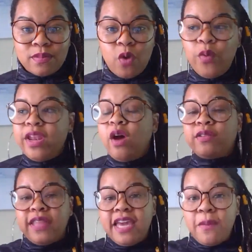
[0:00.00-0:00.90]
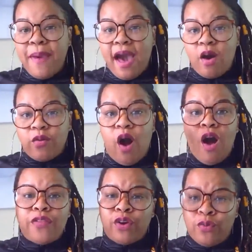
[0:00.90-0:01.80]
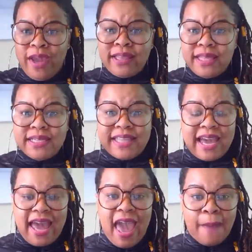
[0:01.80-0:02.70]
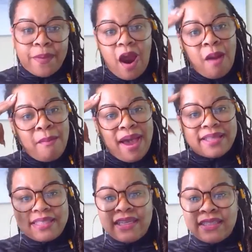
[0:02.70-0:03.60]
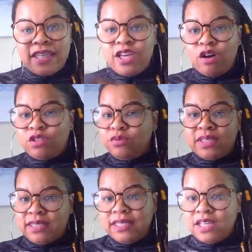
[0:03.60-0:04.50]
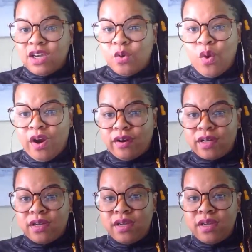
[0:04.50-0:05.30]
We don't think about all the great things that could happen. Our minds instantly go to this isn't going to work.